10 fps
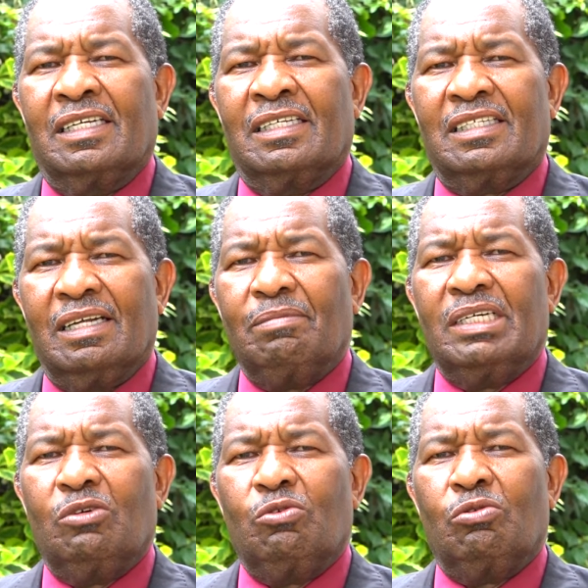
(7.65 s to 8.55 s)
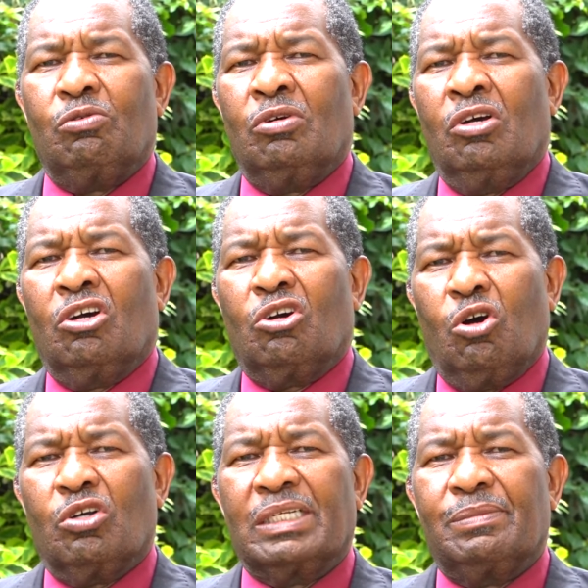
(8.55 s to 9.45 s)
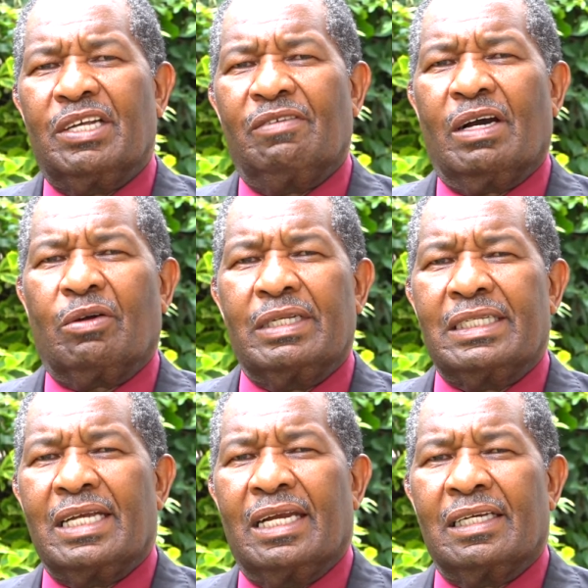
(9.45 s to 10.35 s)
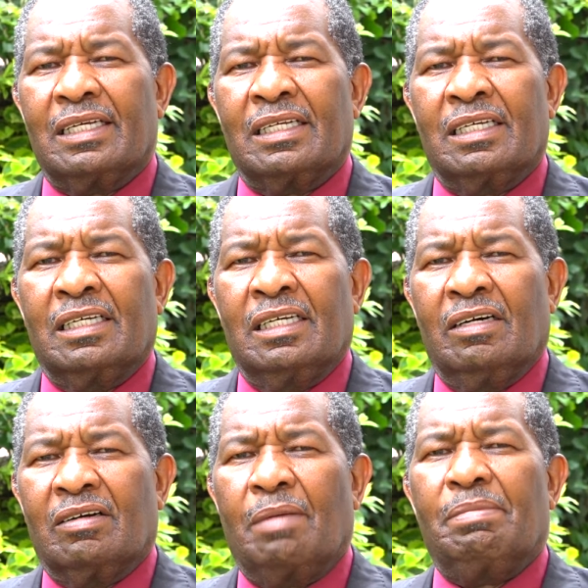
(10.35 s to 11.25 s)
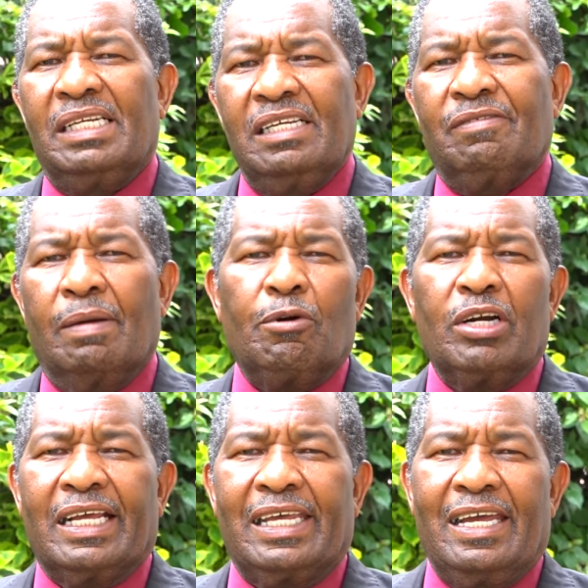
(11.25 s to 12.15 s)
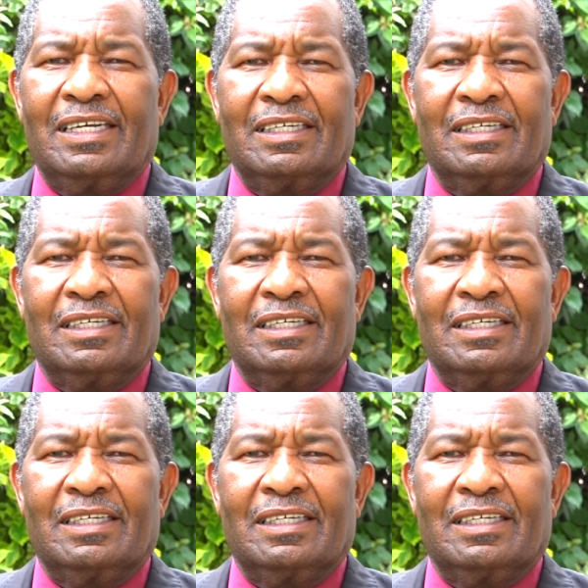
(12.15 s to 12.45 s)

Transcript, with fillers: Somebody who calls himself a Christian or a believer, born again.